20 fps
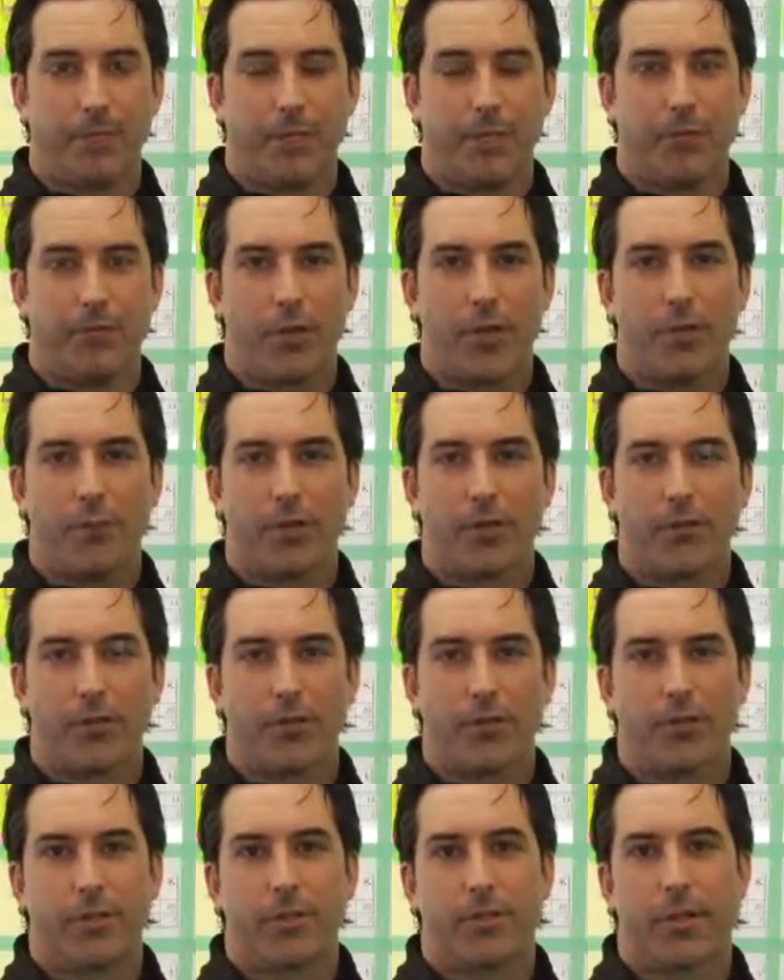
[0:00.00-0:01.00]
This framework
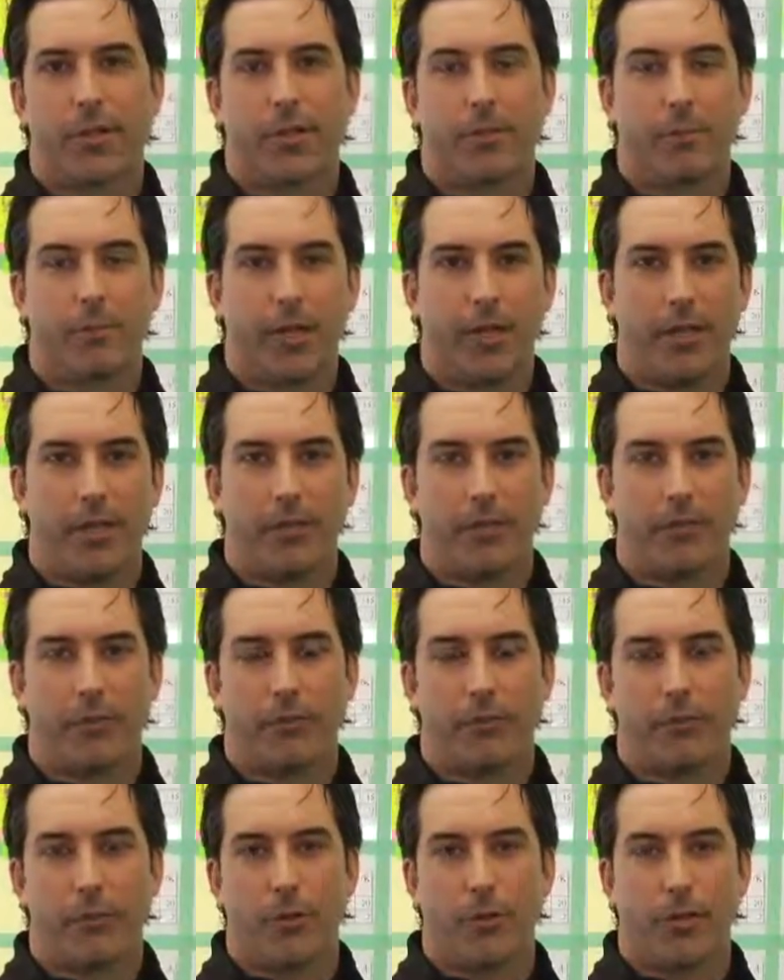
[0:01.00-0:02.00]
was developed by Hill and
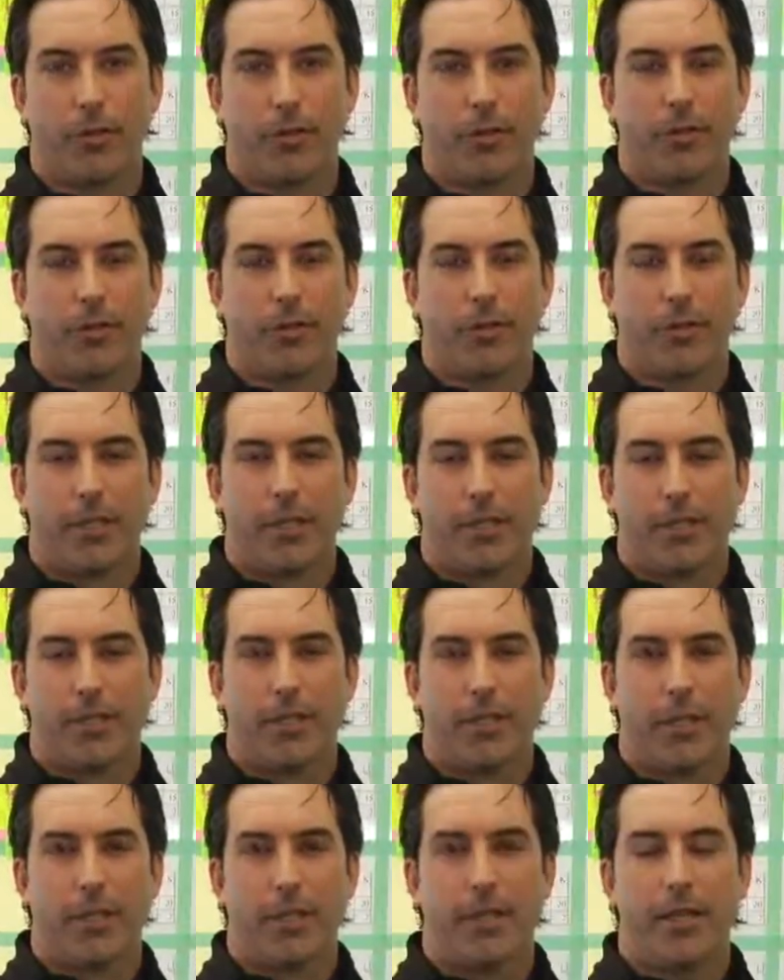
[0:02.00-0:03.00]
Cravola and
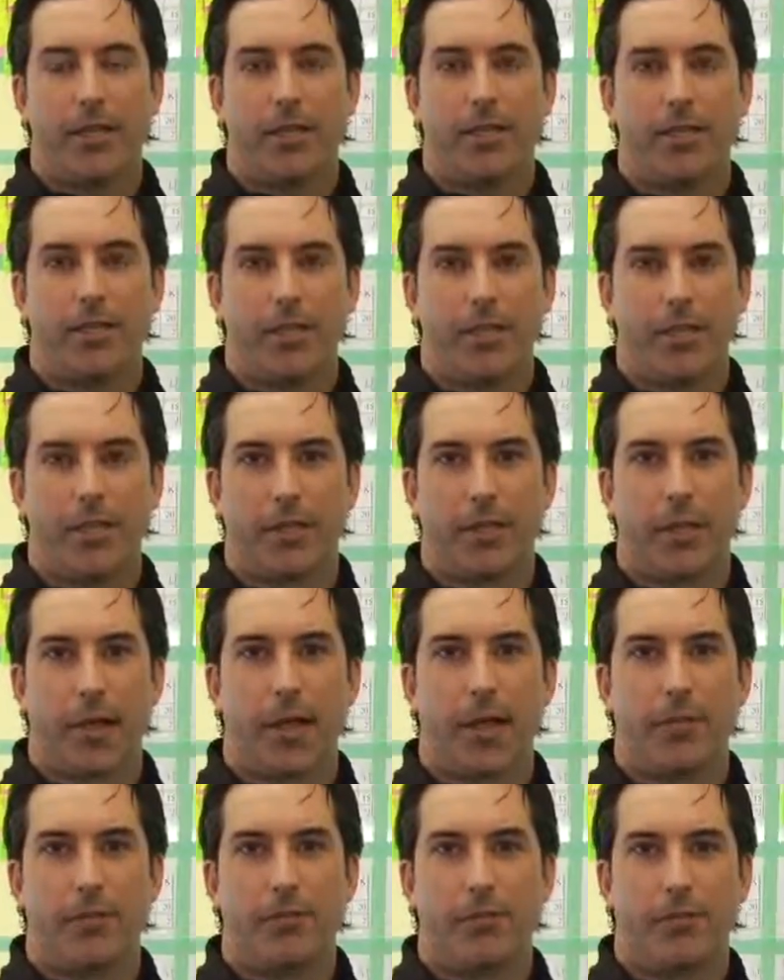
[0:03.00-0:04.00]
is laid out in the
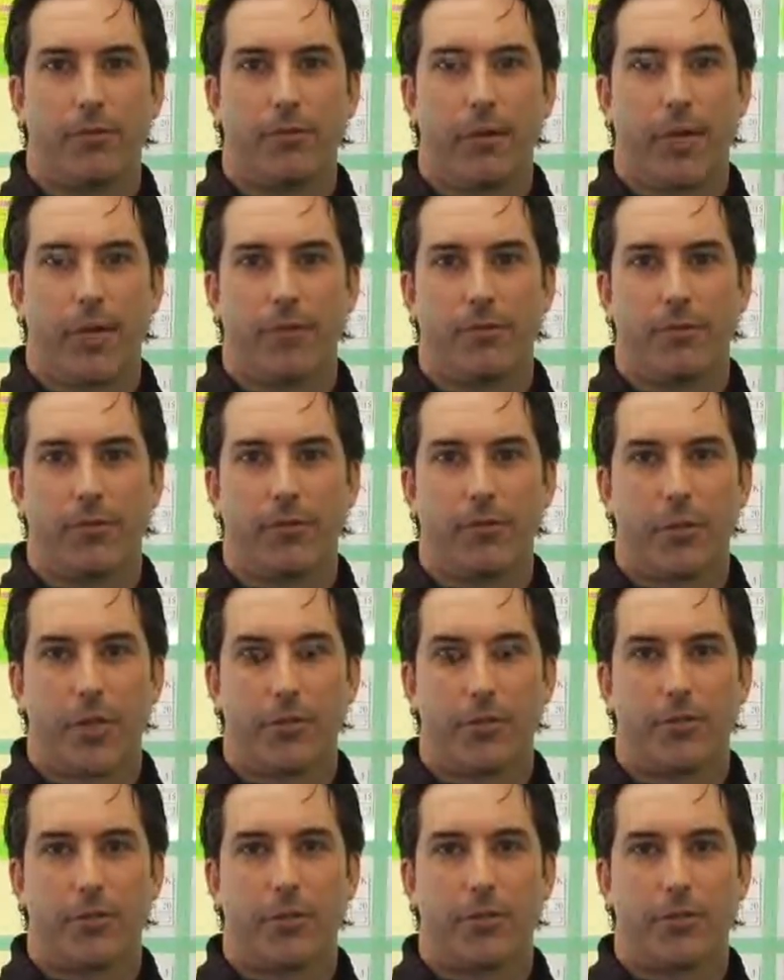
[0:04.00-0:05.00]
Guide to Effective
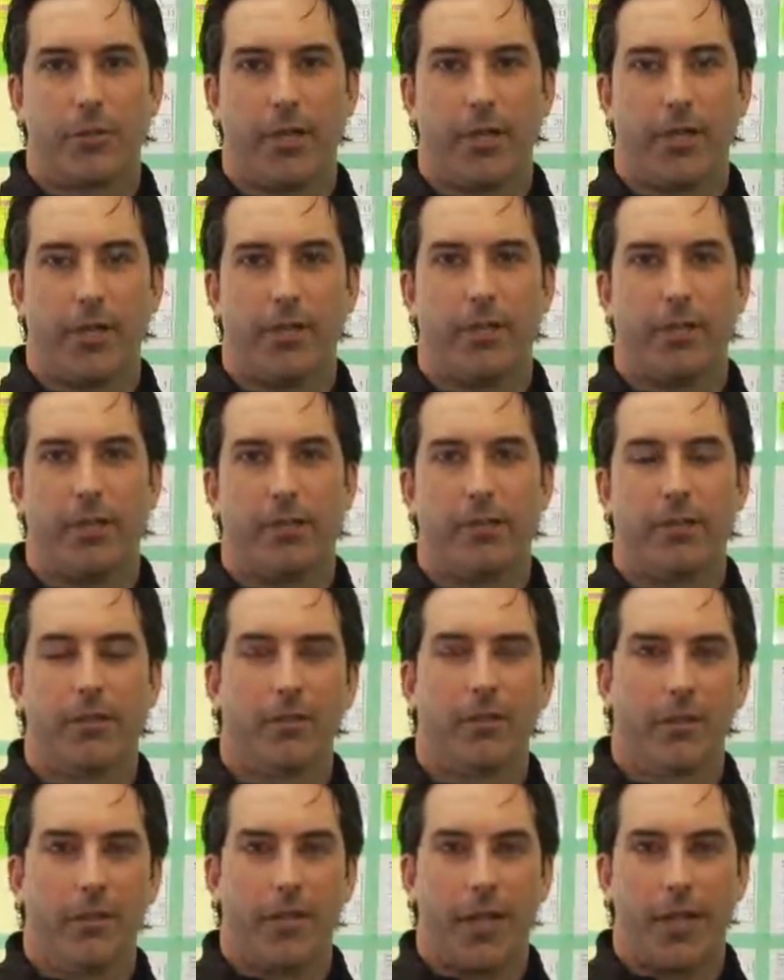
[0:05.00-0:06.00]
Instruction in Reading,
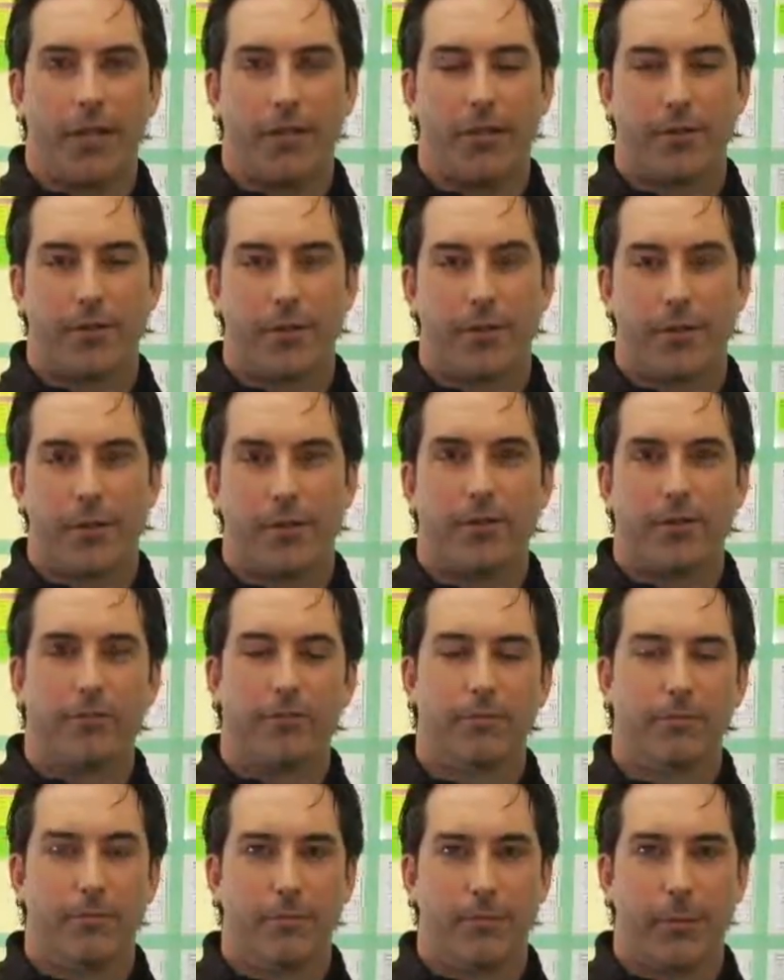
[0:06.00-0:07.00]
K-3,
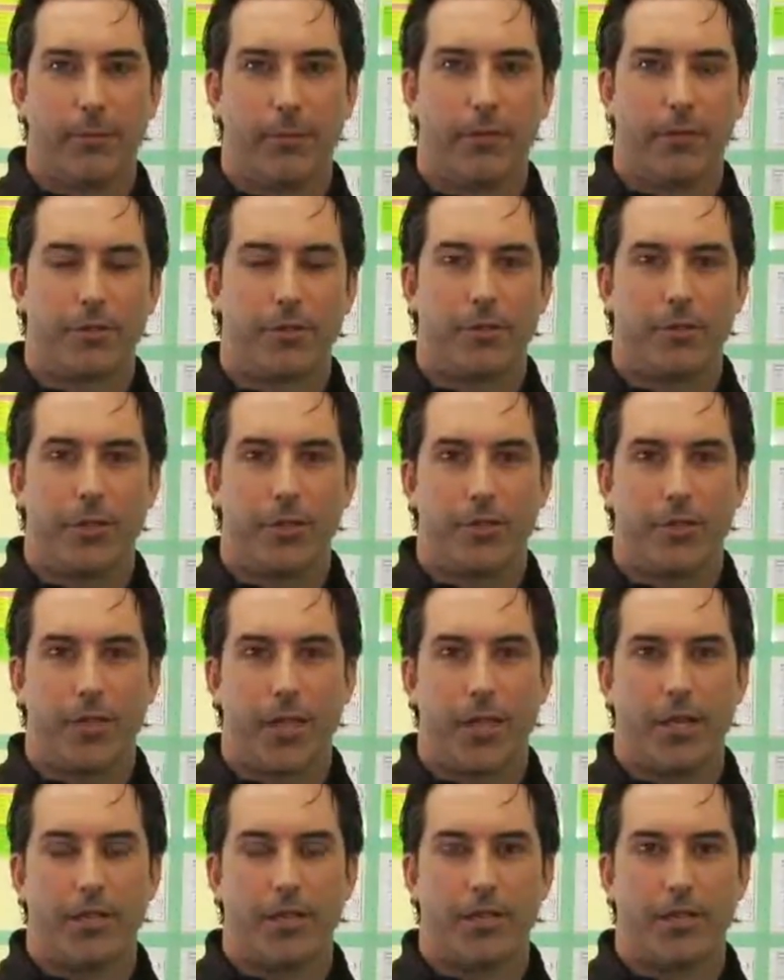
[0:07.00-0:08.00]
by the Ministry of
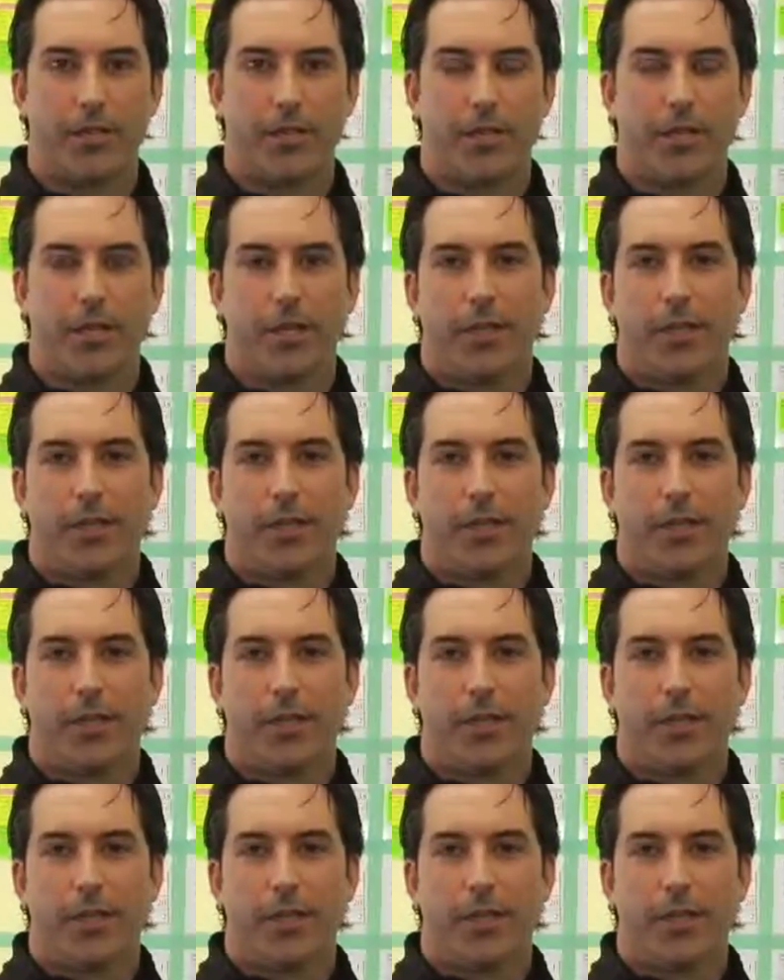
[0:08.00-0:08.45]
Education,